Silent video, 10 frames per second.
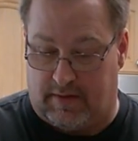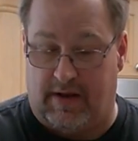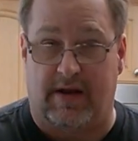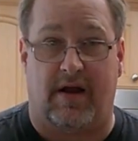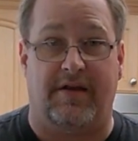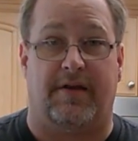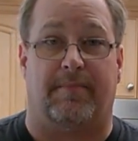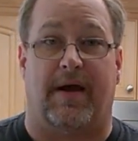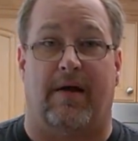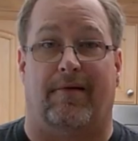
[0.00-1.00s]
and onion
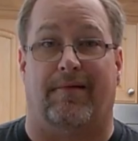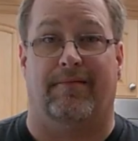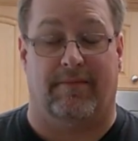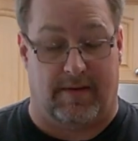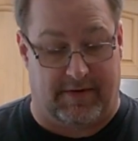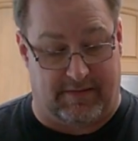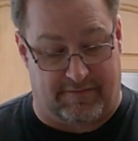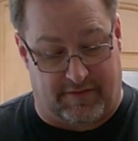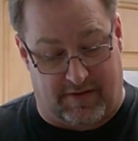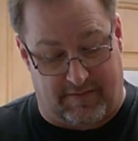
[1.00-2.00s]
powder. I mean,
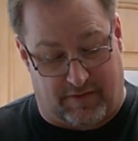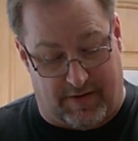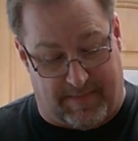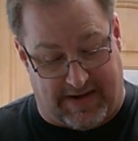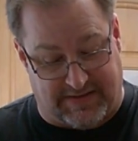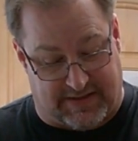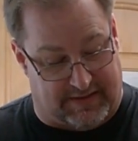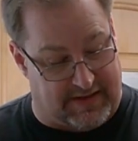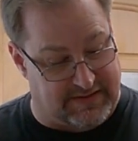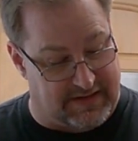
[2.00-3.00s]
very, very
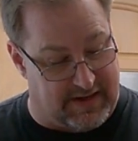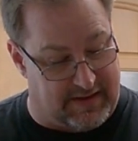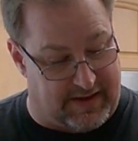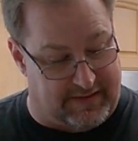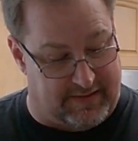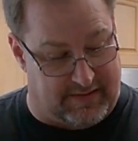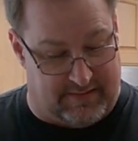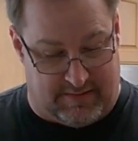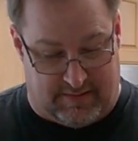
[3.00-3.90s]
basic. That's kind of like the